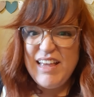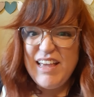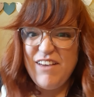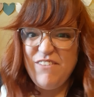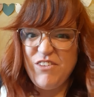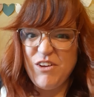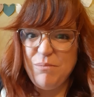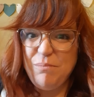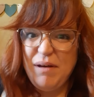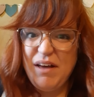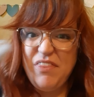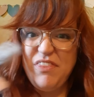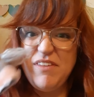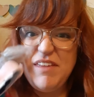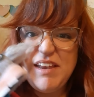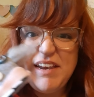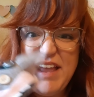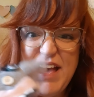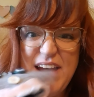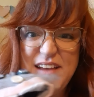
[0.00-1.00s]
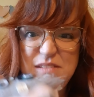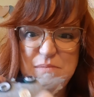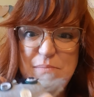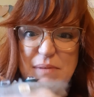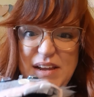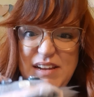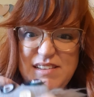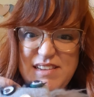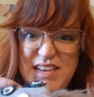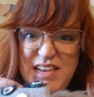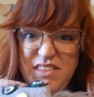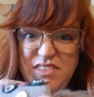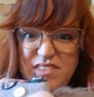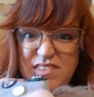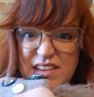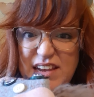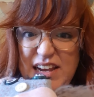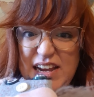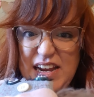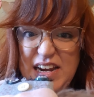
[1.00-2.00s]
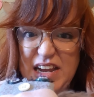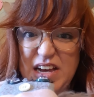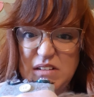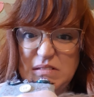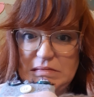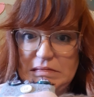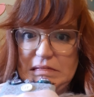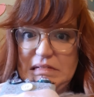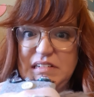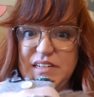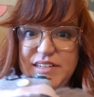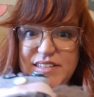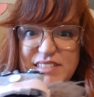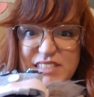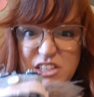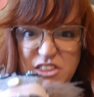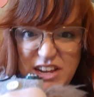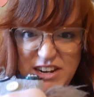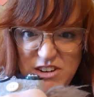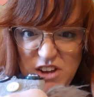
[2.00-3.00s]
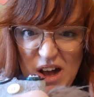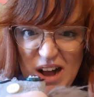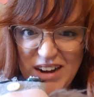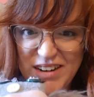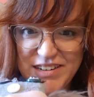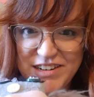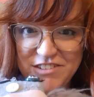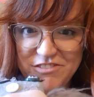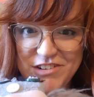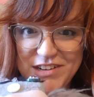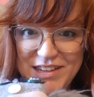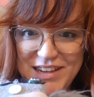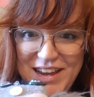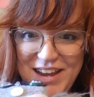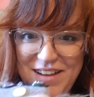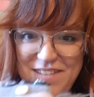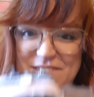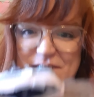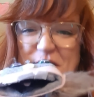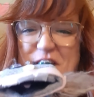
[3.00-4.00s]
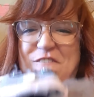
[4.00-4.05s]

If your puppet has big teeth sticking out, do they talk differently?